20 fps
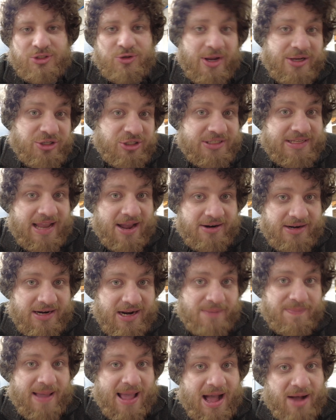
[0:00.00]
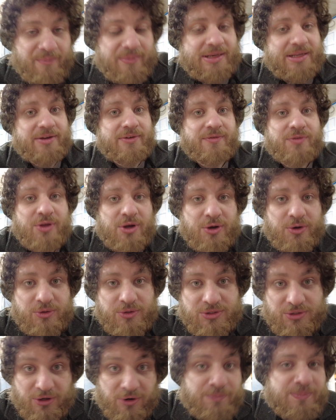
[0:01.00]
So I just counted up how many of
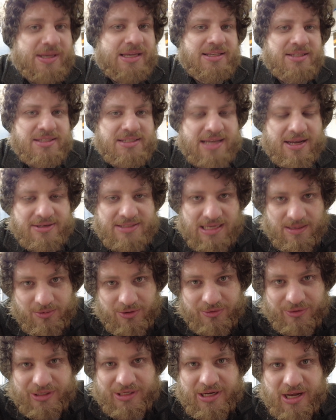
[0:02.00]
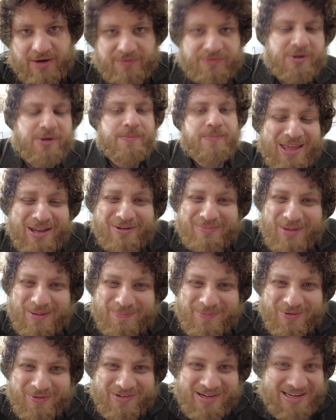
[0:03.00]
those little pieces I was able to recover. And
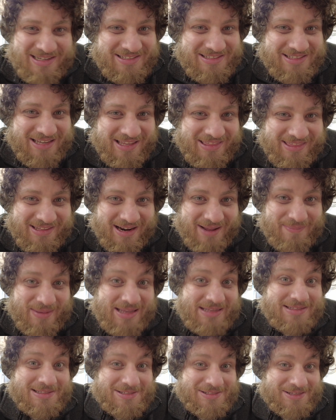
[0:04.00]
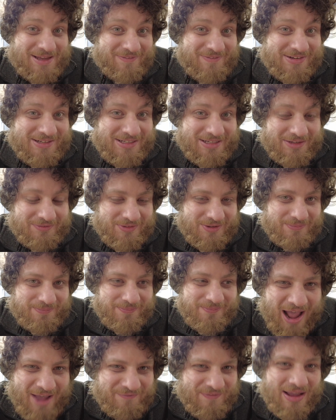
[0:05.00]
remember when I said that I made seventy of
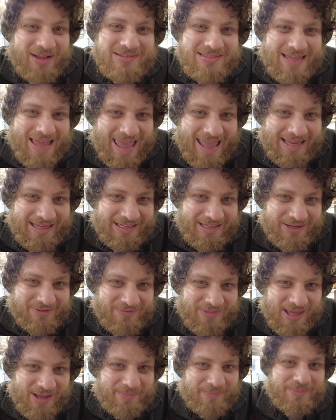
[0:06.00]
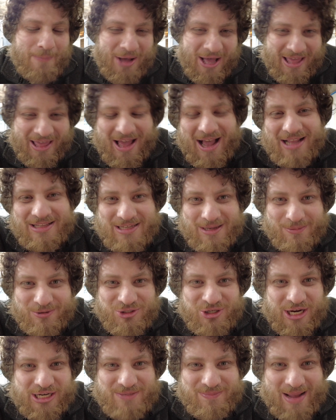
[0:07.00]
them? I found eighty of them, but I double
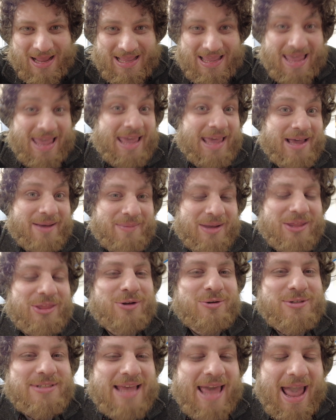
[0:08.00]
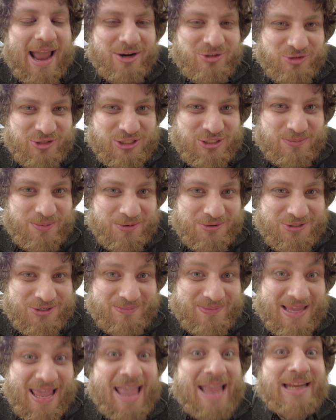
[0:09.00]
checked my cam and there was actually supposed
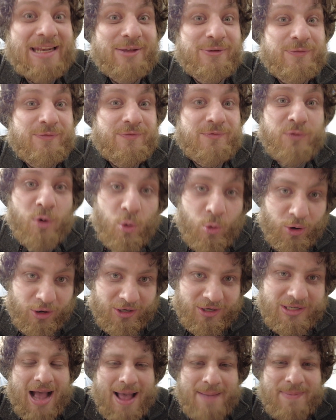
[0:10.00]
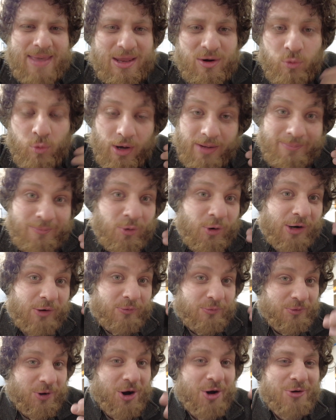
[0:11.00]
to be eighty-four. I made one more
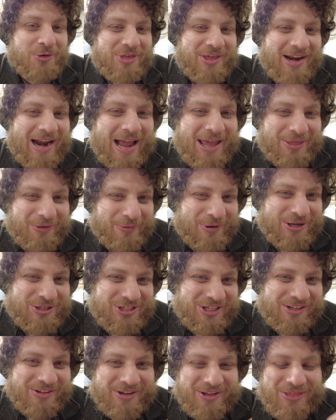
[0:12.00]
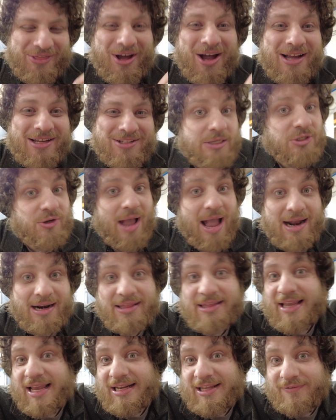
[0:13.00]
row than I originally thought. So out
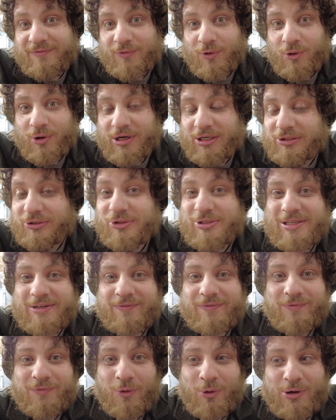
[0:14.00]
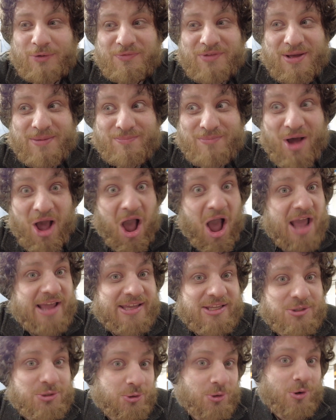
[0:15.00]
of the eighty-four, losing four of them, I
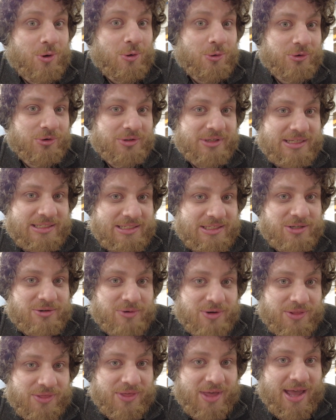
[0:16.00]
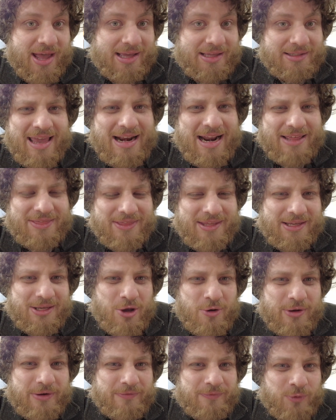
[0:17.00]
can totally deal with that. And I think
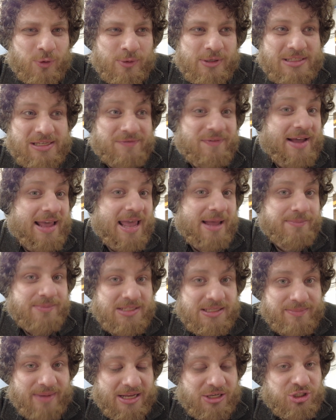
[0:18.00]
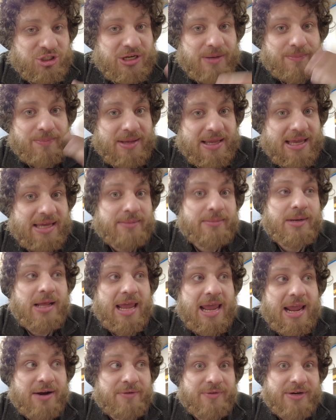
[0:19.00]
going forwards, if I empty my chip pan
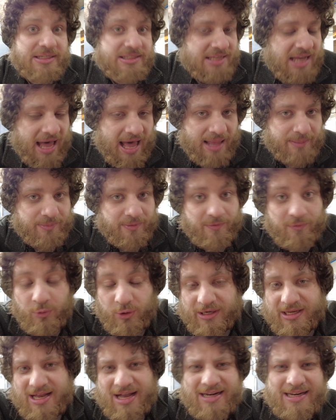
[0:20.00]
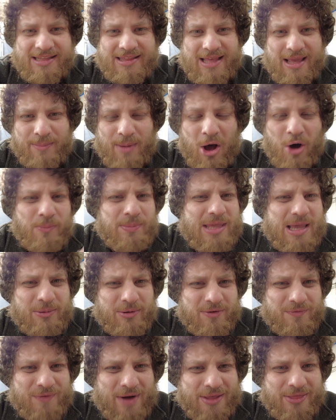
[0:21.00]
every time before cutting them, I'll be
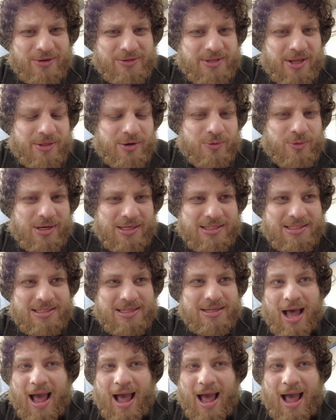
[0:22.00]
able to find those other ones.